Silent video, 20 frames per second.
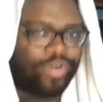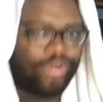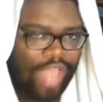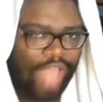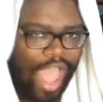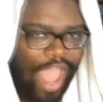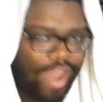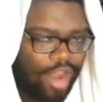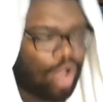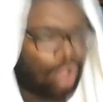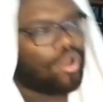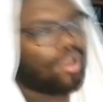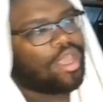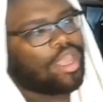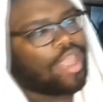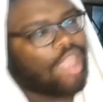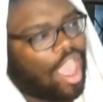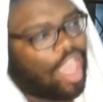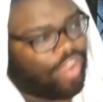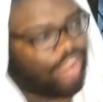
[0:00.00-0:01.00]
for Kaido.
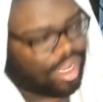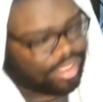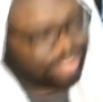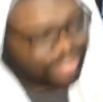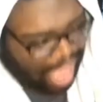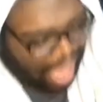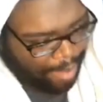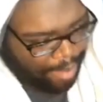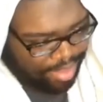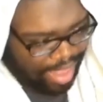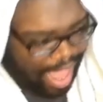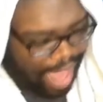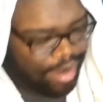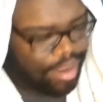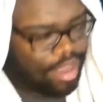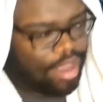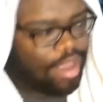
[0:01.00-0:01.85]
And on top of that,